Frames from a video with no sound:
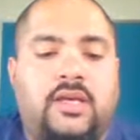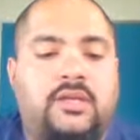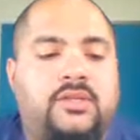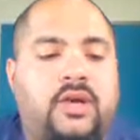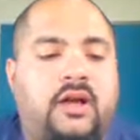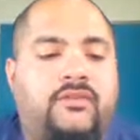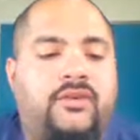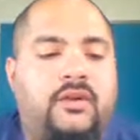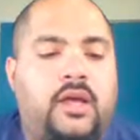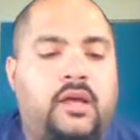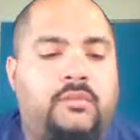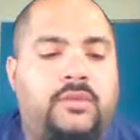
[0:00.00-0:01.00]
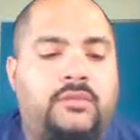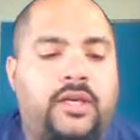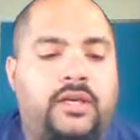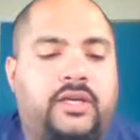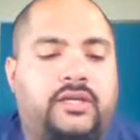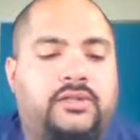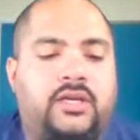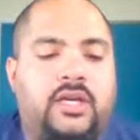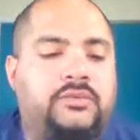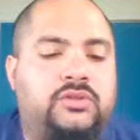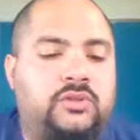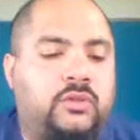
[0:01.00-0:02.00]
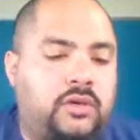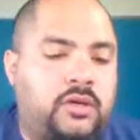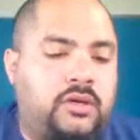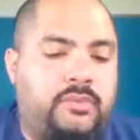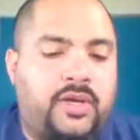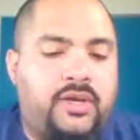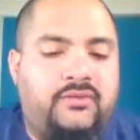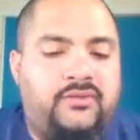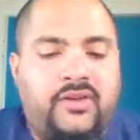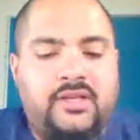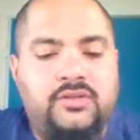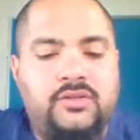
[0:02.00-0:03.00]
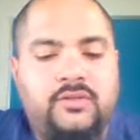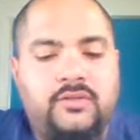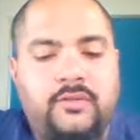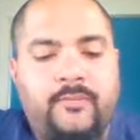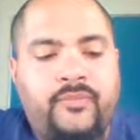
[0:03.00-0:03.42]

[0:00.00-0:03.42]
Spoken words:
Kids offer to help him like he's Tom Sawyer painting a fence.